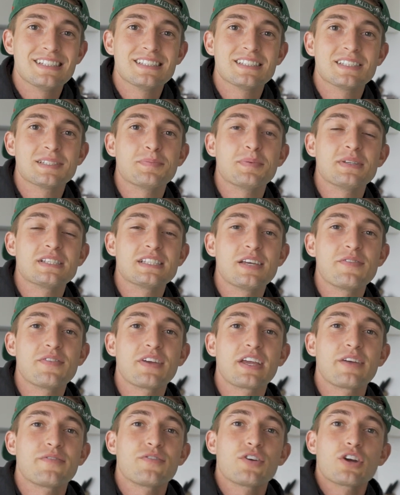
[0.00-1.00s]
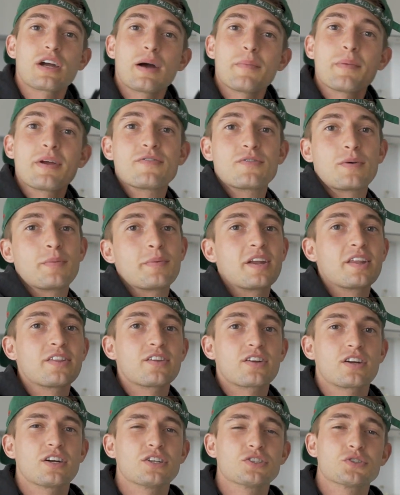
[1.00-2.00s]
in specific. If you're coming from
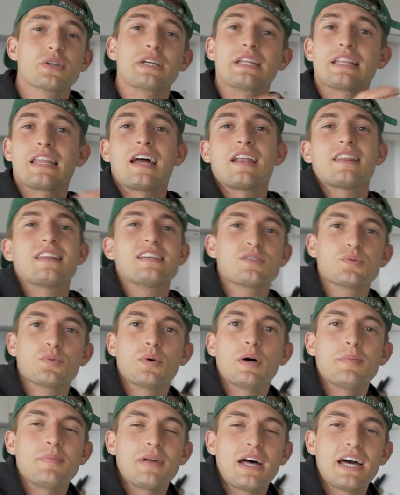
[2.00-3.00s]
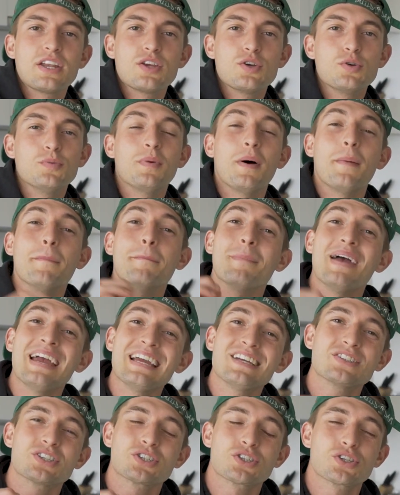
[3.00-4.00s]
another country, a lot of these will apply to you, but
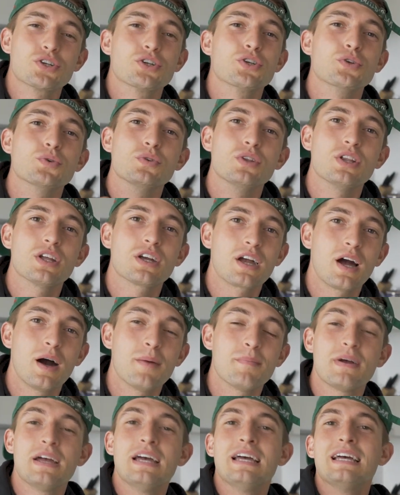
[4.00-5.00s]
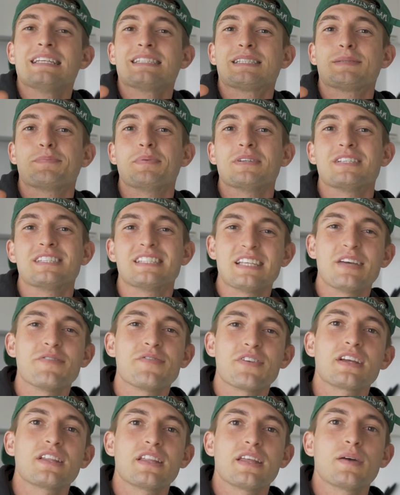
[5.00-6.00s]
make sure you look up
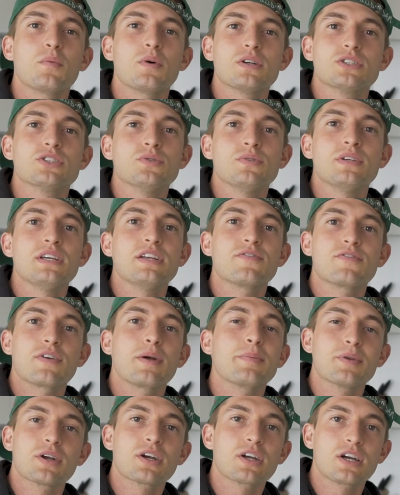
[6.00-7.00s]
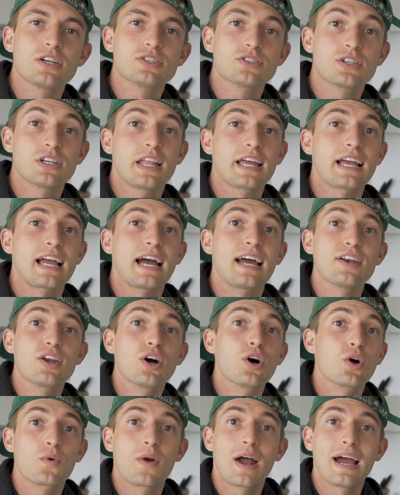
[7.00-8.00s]
specifically what you need from your country. Like I
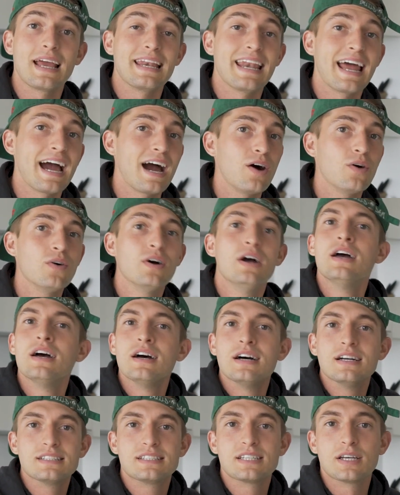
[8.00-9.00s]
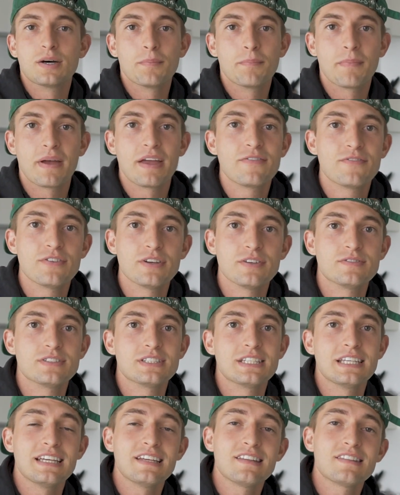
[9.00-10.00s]
know right now, until May
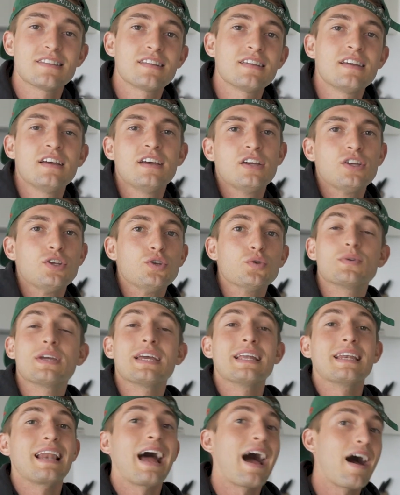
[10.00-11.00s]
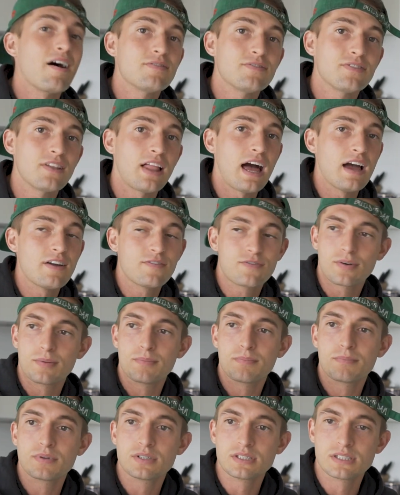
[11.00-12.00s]
15th, you cannot fly
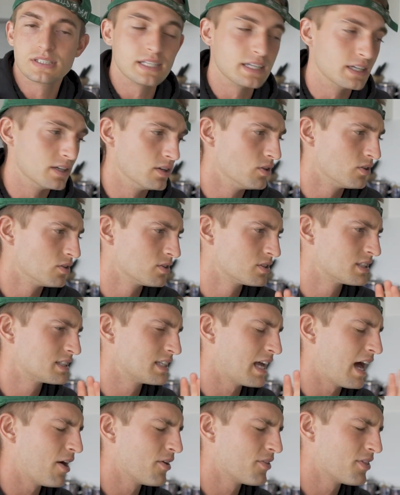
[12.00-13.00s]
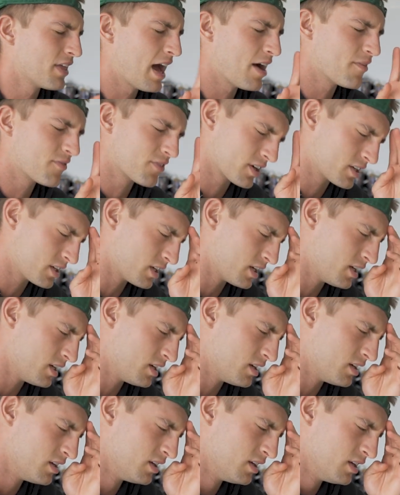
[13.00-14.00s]
from Brazil, South
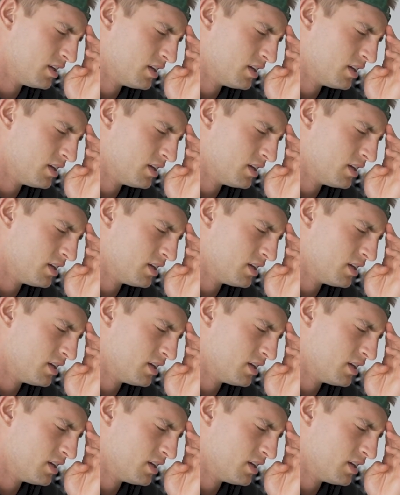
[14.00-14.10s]
Africa,